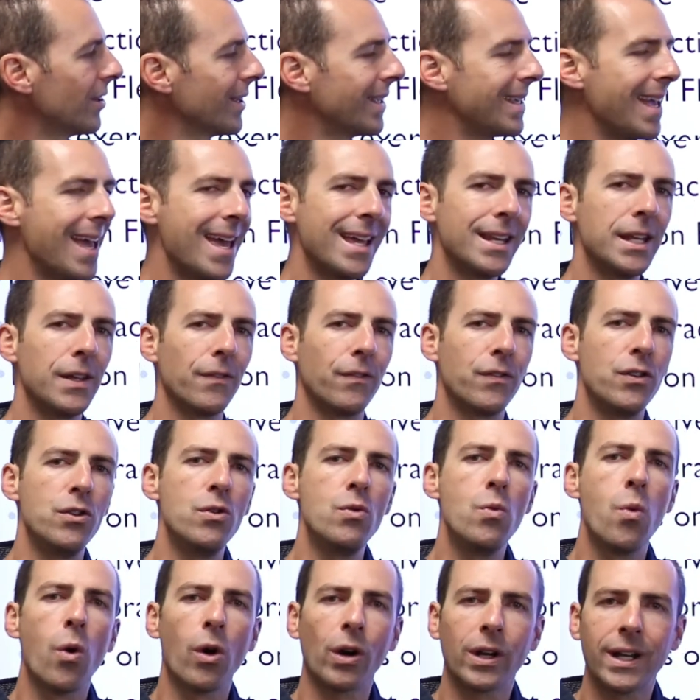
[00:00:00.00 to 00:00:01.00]
Again, if
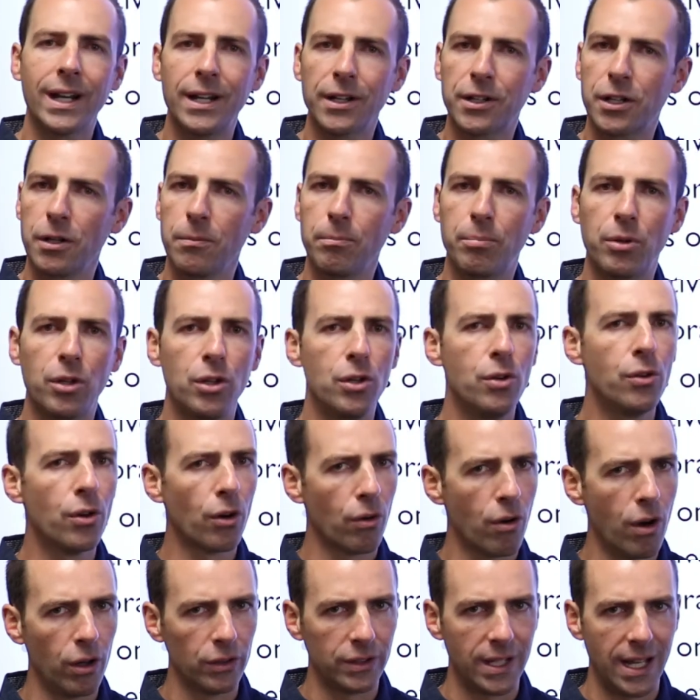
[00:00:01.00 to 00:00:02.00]
you work at a
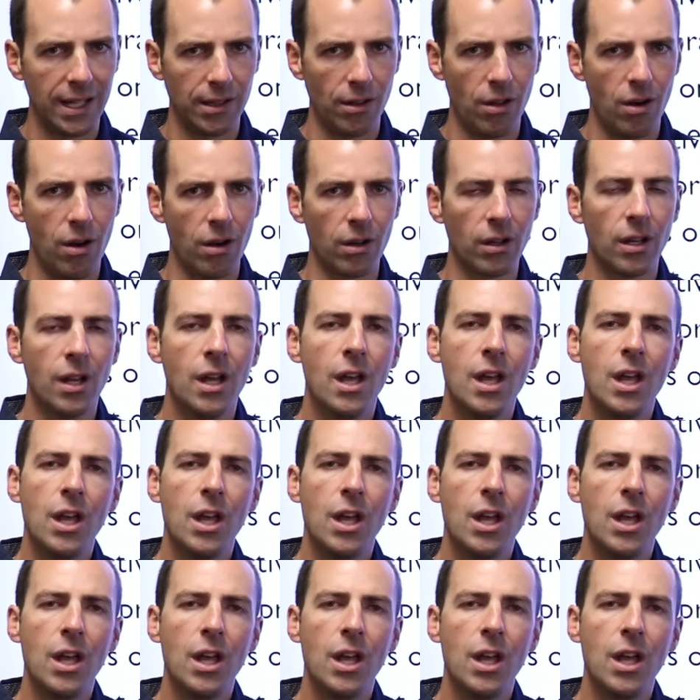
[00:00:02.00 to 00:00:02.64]
computer all day long,